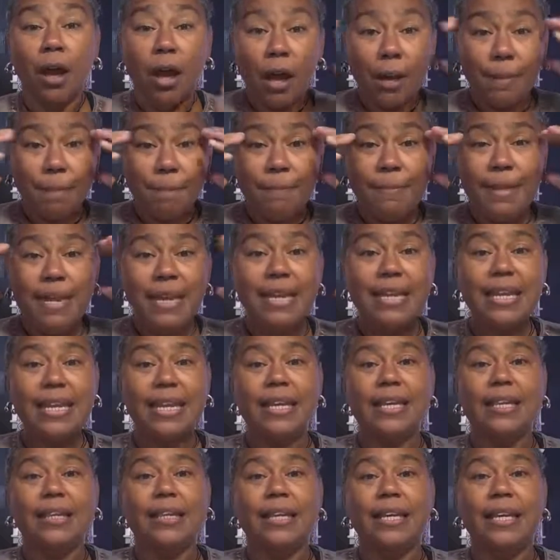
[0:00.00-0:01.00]

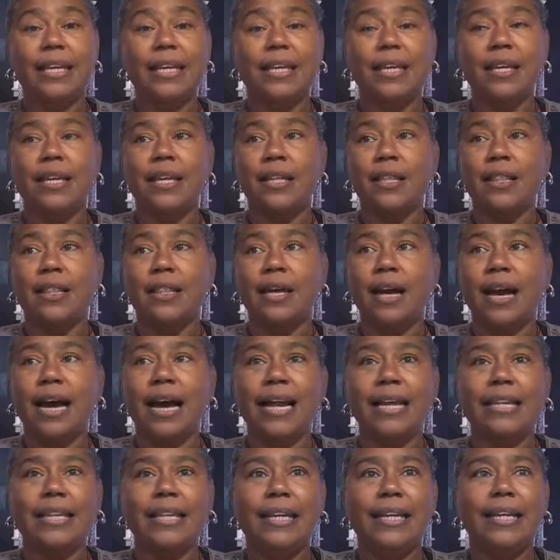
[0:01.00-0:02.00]
Immediately, the
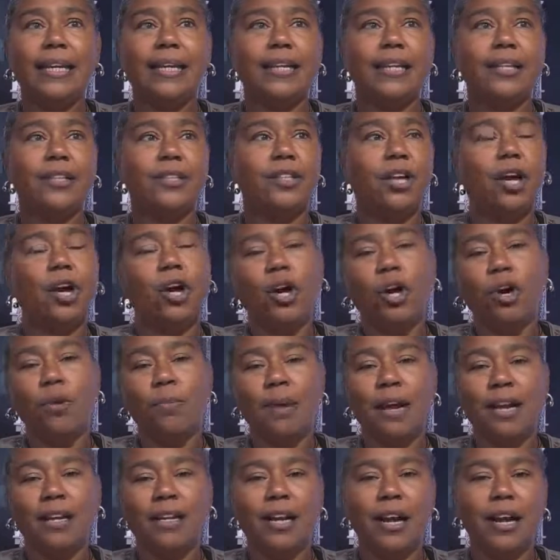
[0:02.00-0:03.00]
idea is, oh
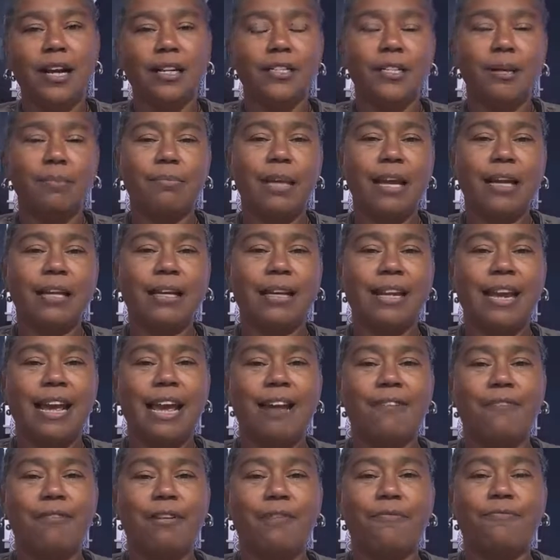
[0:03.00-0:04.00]
my gosh, I'm not going to
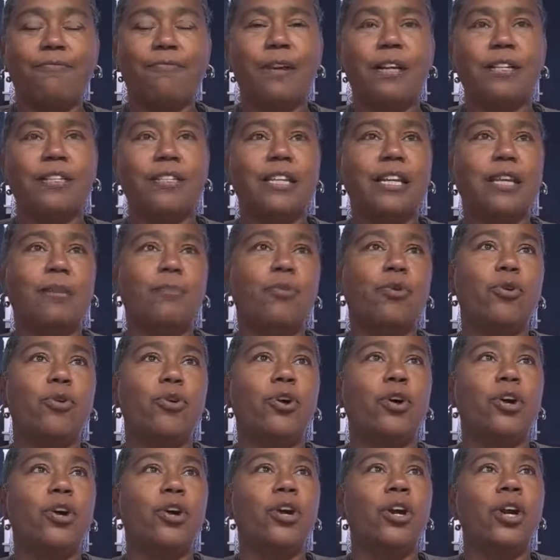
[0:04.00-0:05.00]
have any friends
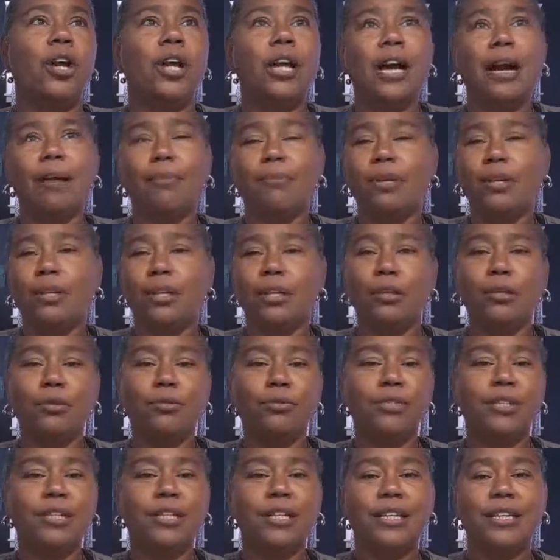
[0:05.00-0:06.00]
anymore. I'm going to
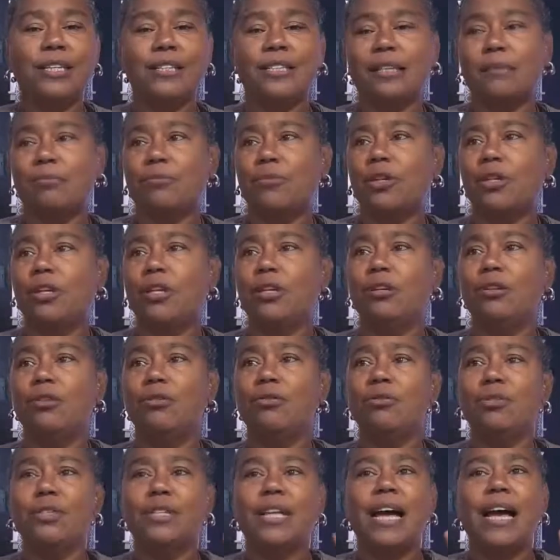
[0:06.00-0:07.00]
lose this. I'm going to
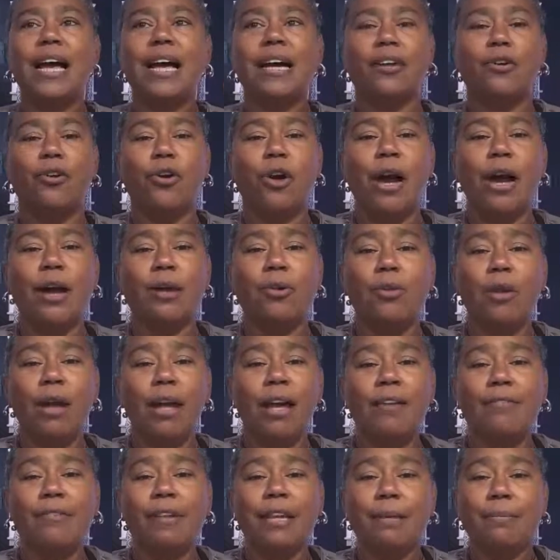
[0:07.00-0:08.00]
lose that. Or I don't
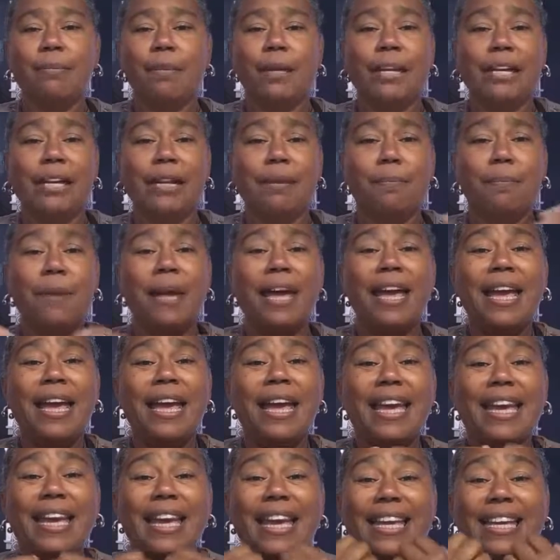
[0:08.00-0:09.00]
have any money to
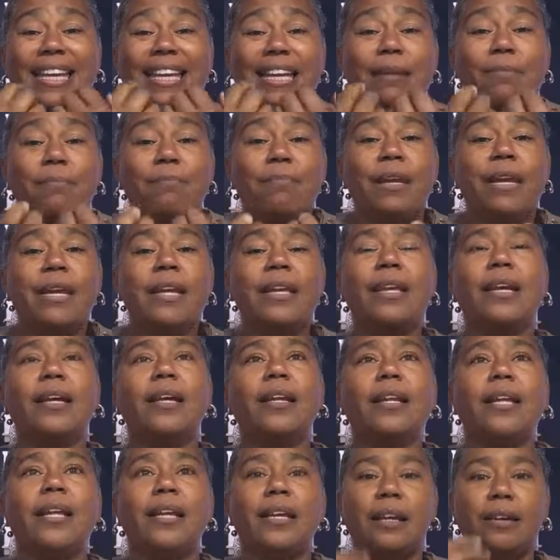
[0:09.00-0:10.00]
pay. And
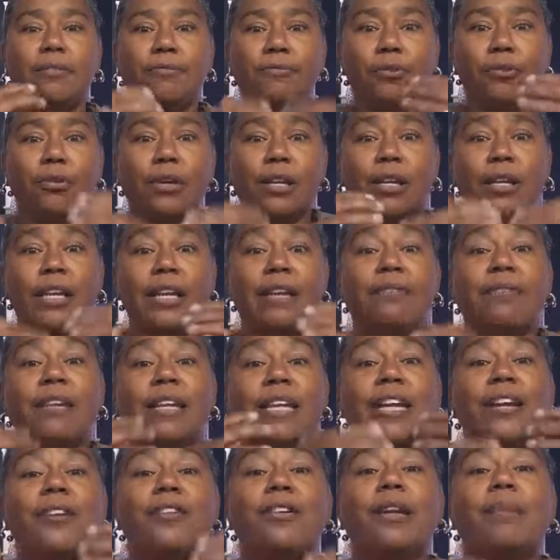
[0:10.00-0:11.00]
immediately, if you can even
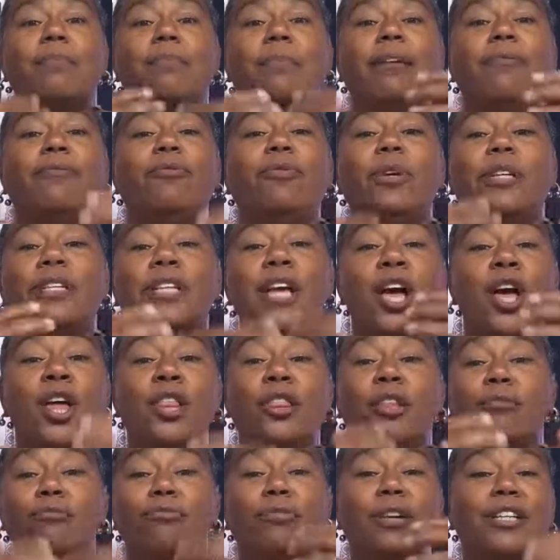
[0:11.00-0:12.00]
hear it in my voice,
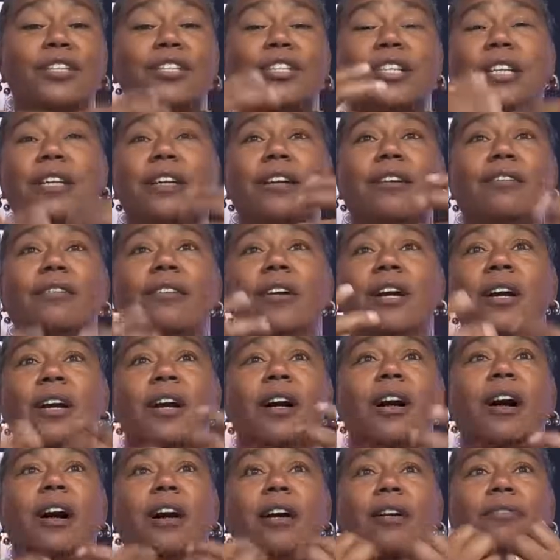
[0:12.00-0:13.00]
the rushing
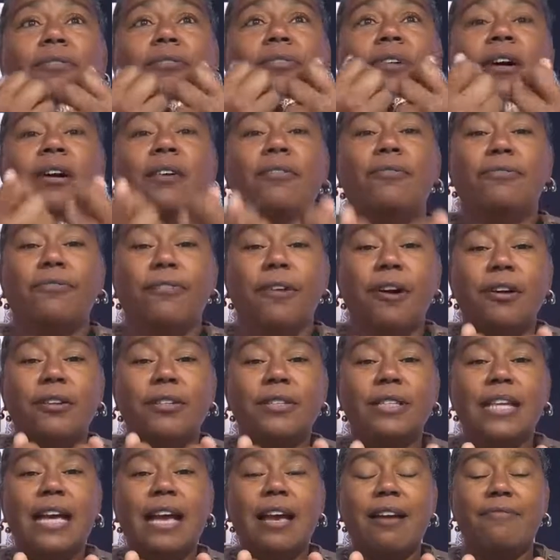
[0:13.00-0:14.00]
of
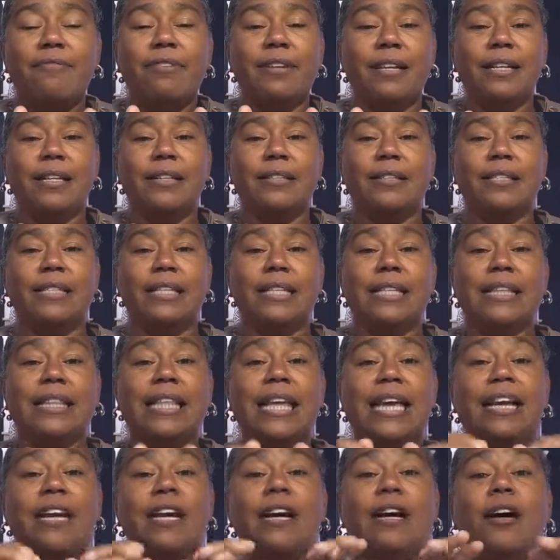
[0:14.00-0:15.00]
false evidence,
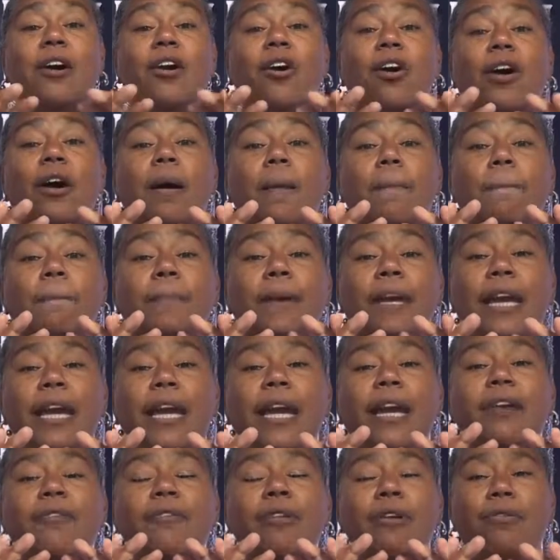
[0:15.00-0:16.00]
they are
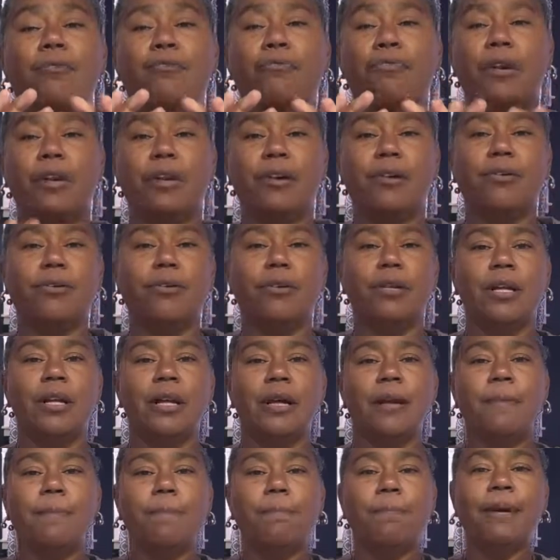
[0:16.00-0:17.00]
appearing real,
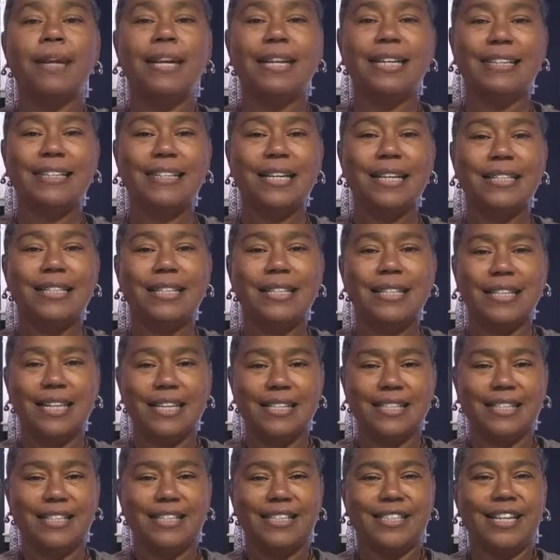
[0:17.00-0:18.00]
but it doesn't
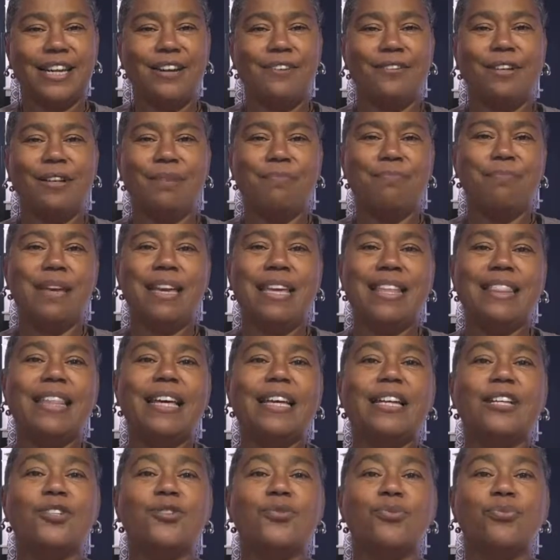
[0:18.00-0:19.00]
necessarily mean
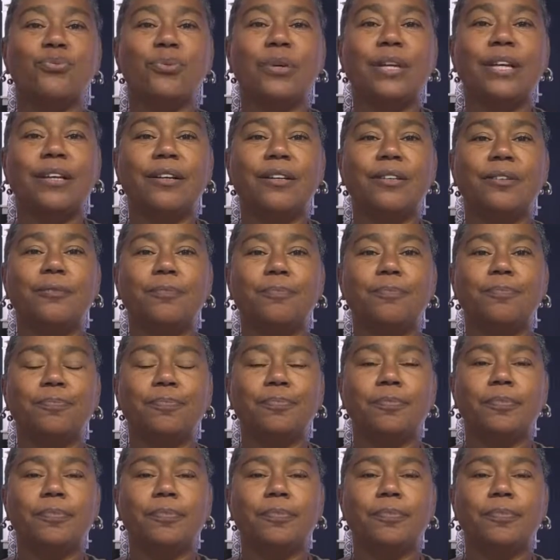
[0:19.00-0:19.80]
that it's real.